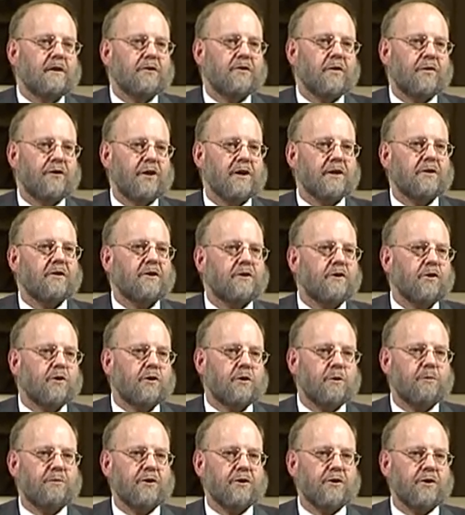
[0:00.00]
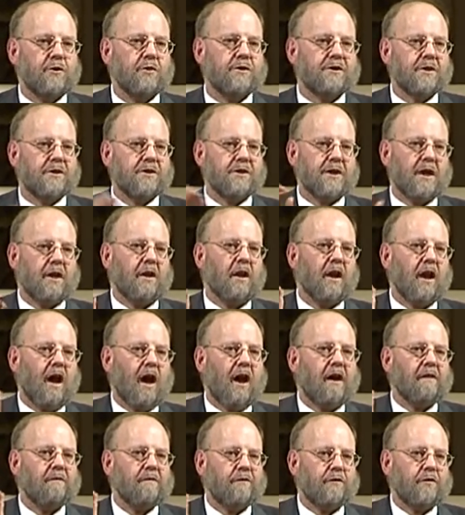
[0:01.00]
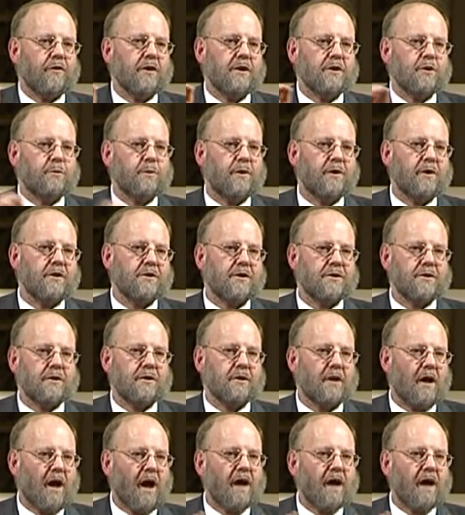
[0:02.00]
To think that you could produce a cell line for each person,